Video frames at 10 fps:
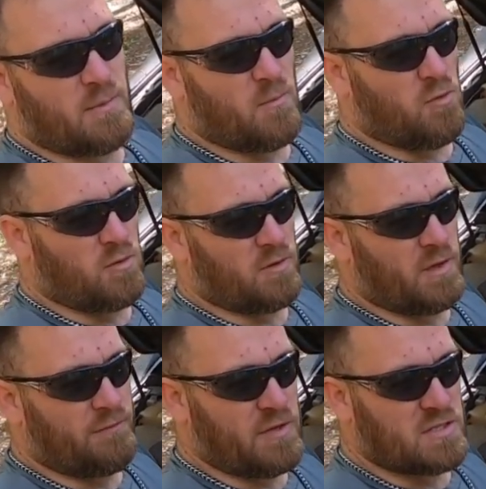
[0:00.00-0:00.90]
more
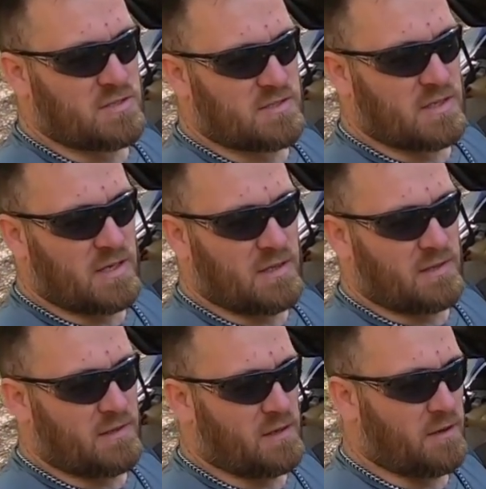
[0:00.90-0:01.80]
efficiency,
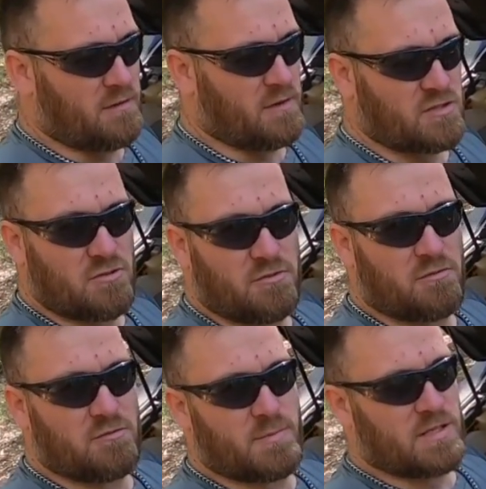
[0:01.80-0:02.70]
you know, not chew
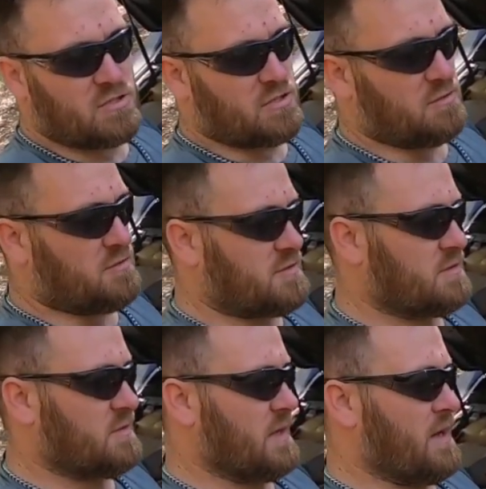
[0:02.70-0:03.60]
through as much juice,
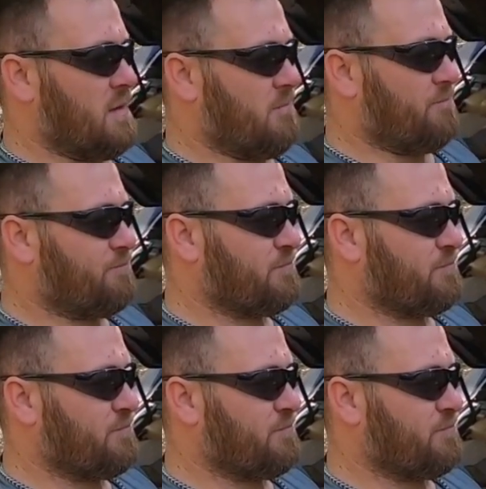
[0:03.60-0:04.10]
and